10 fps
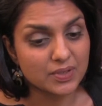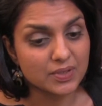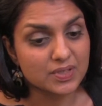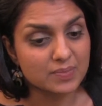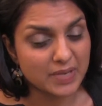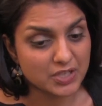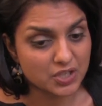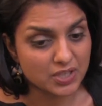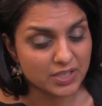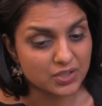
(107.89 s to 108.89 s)

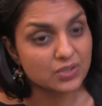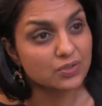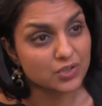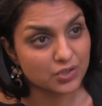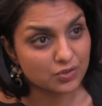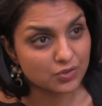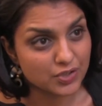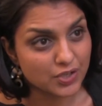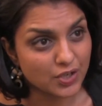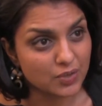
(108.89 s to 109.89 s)
especially to
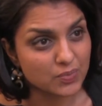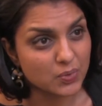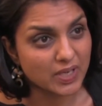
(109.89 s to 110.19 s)
children's homes